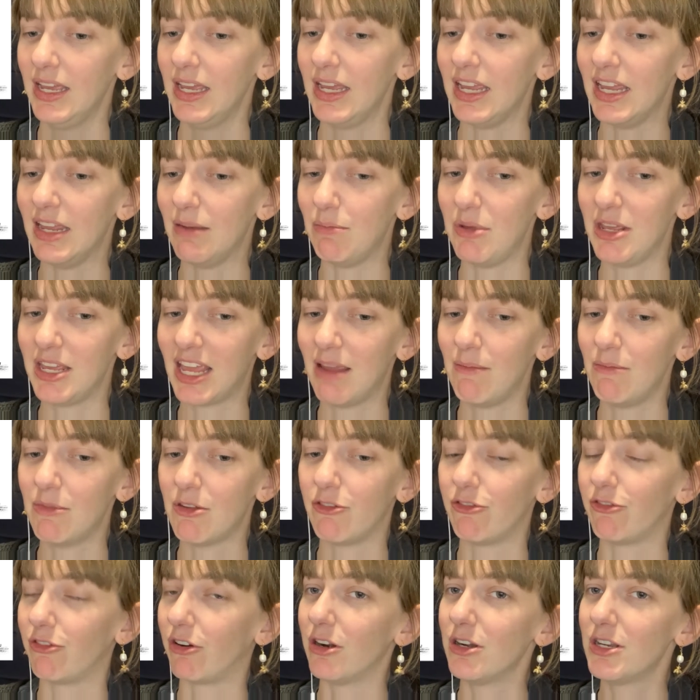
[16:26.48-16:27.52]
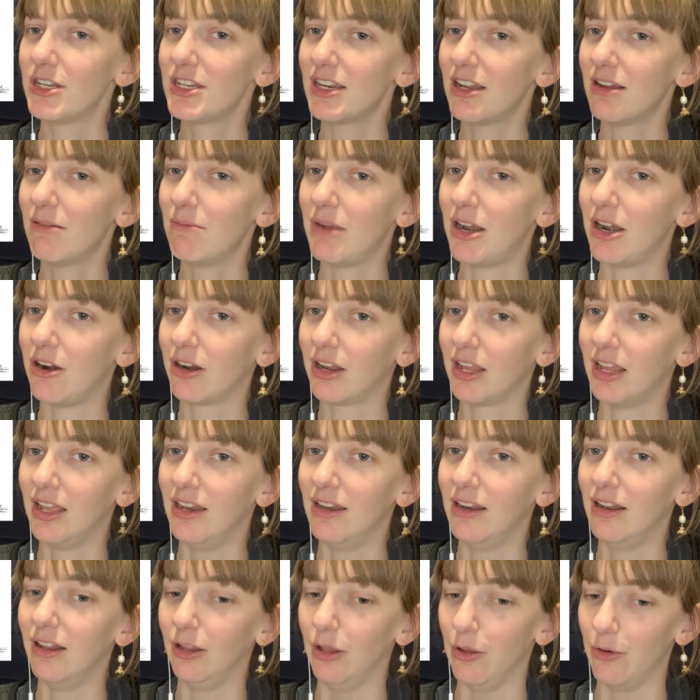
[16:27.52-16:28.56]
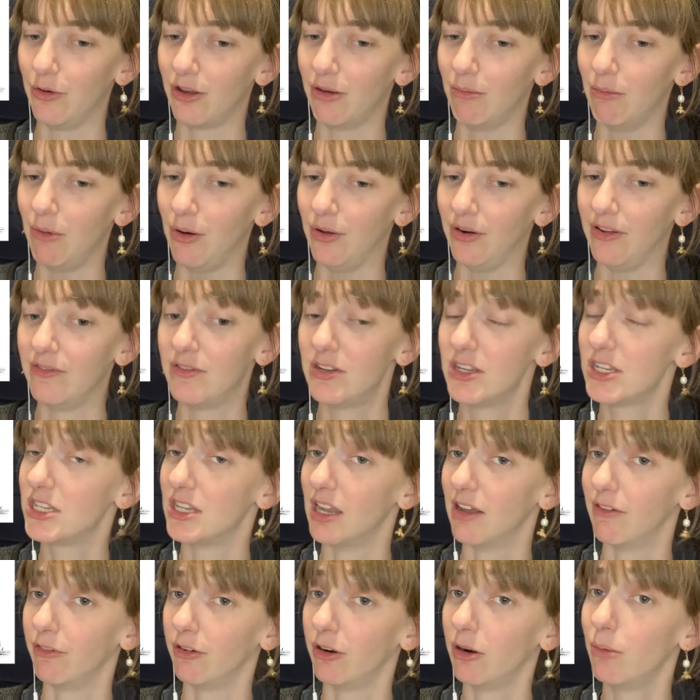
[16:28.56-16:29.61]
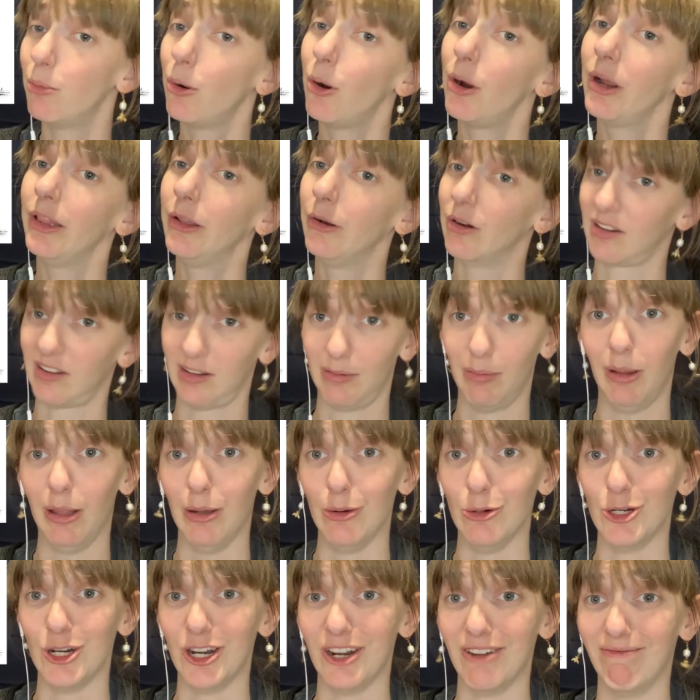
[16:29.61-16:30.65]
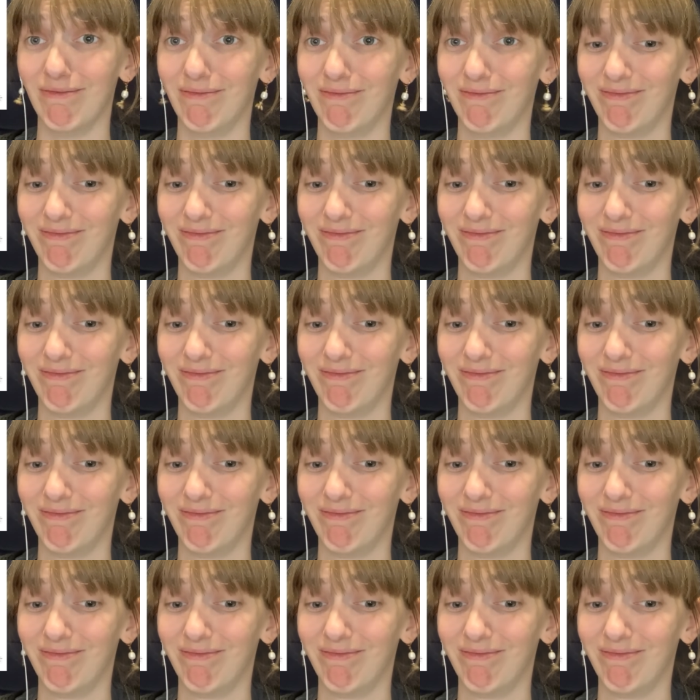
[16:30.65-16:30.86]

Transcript: it became the first American locomotive to suffer a boiler explosion.